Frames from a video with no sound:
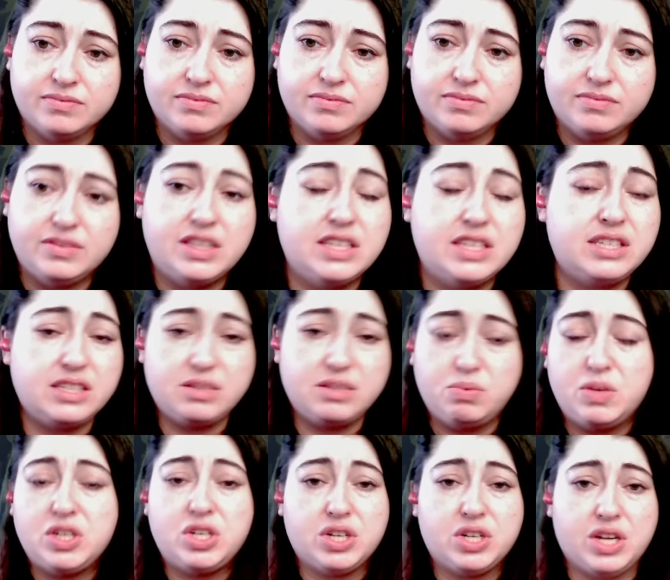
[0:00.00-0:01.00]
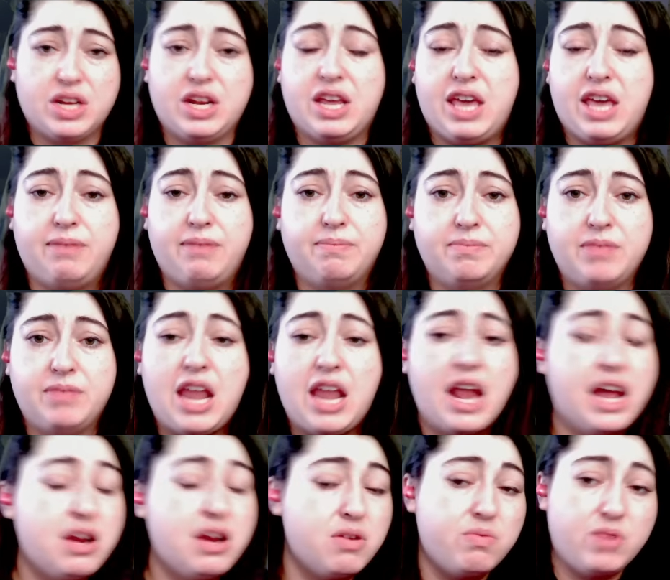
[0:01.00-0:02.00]
This is what you're gonna get. And
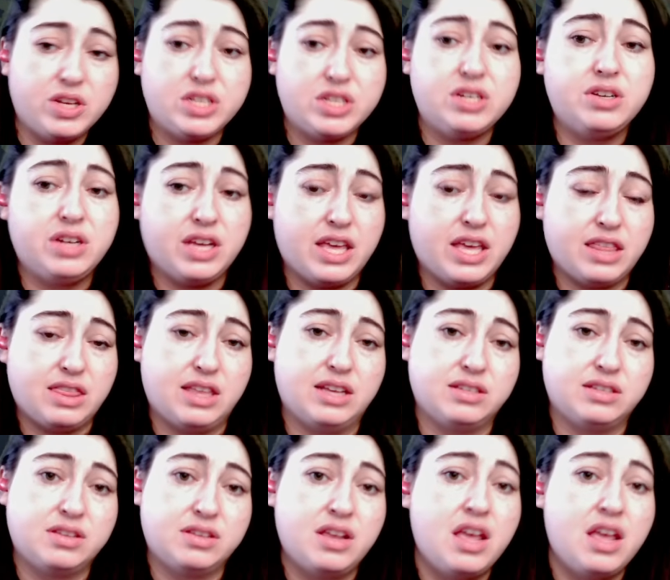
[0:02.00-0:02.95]
I don't want you to get this.